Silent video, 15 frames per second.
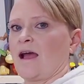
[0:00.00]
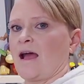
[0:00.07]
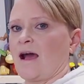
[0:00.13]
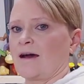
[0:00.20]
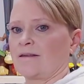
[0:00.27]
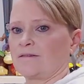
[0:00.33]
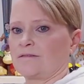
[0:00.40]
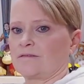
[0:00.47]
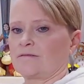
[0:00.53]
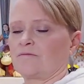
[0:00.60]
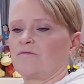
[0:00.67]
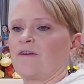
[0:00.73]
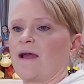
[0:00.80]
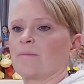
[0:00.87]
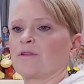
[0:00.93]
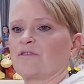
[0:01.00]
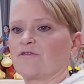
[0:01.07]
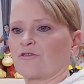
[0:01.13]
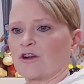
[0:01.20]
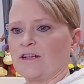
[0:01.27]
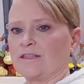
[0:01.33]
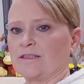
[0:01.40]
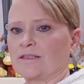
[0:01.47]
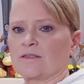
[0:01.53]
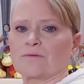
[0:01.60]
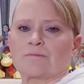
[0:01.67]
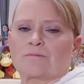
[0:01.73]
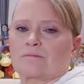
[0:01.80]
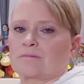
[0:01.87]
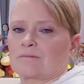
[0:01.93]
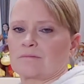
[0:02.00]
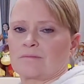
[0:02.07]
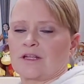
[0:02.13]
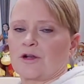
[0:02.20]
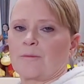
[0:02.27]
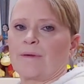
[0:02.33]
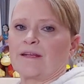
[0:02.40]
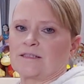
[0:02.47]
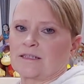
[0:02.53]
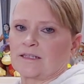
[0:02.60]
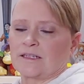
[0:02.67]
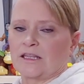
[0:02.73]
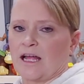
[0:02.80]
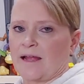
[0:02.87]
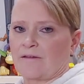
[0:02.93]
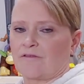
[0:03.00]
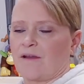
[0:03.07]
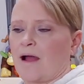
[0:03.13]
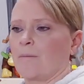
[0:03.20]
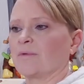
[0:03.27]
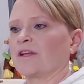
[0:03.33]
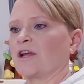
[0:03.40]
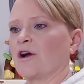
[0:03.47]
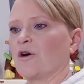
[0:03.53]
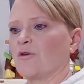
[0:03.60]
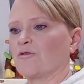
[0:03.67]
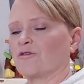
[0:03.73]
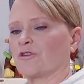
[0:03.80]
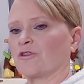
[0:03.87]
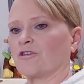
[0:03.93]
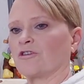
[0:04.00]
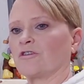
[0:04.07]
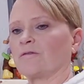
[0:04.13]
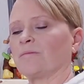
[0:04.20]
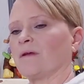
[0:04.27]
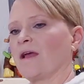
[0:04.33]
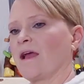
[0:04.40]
had family friends that are basically like family over.